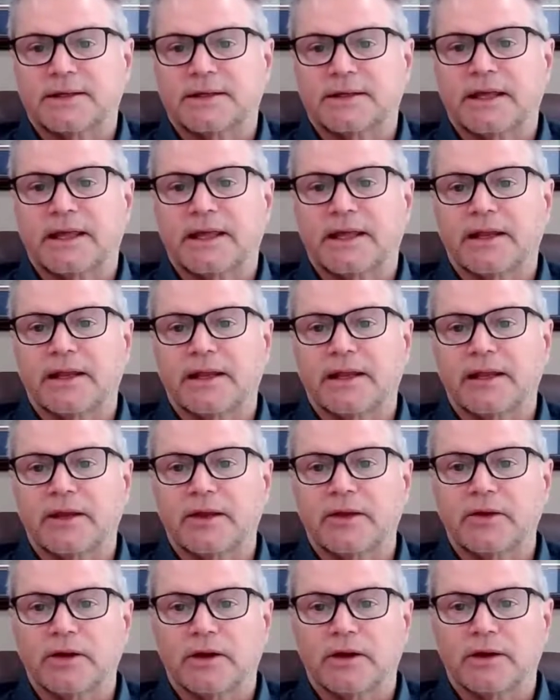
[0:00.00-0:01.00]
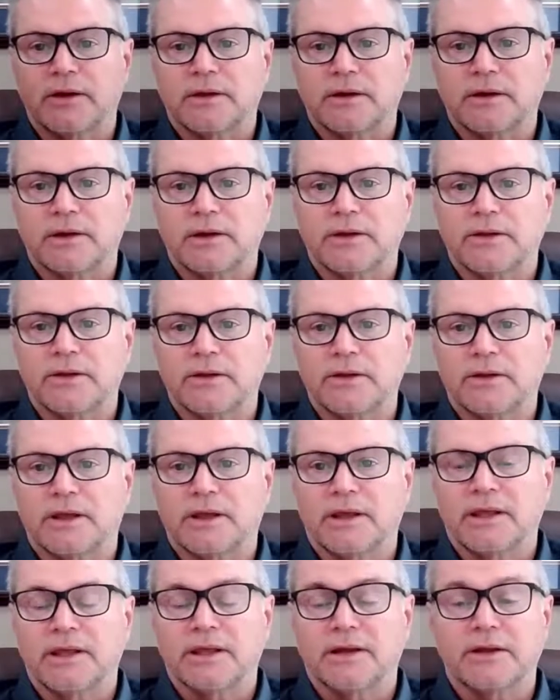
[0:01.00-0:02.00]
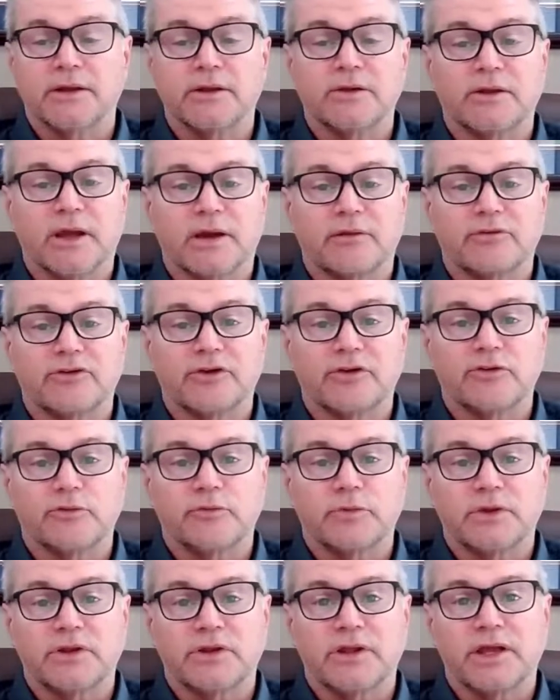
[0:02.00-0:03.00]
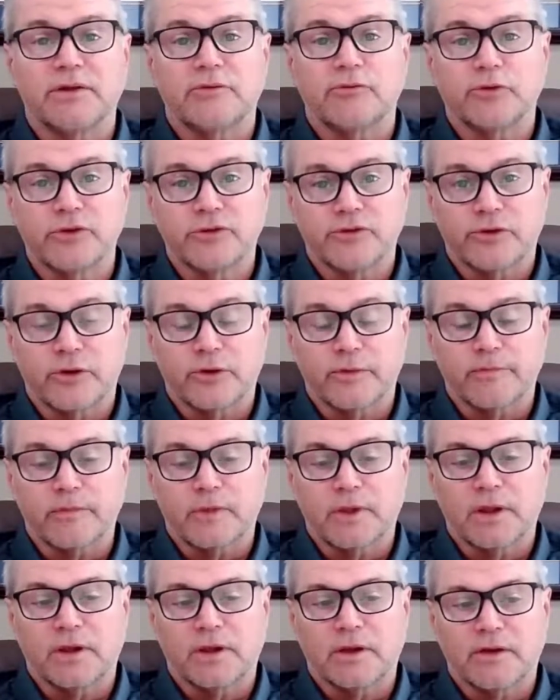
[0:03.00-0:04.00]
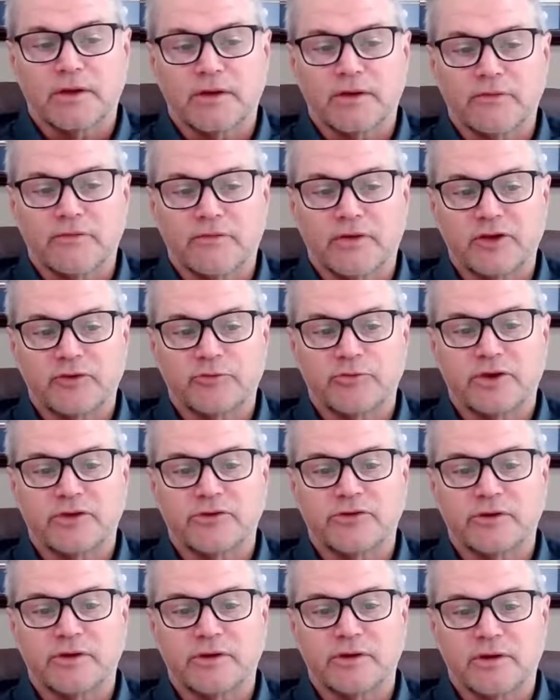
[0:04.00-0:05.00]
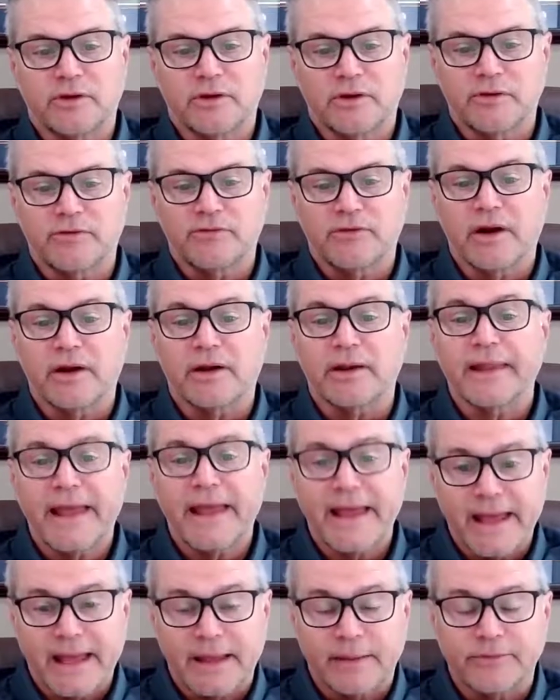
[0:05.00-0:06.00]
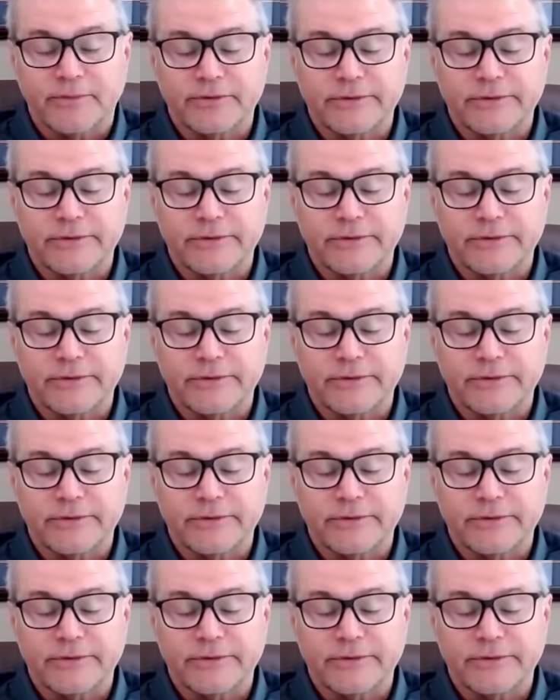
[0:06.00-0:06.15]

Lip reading: Had a good conversation with Dave Rizzo, Vice President of our labs.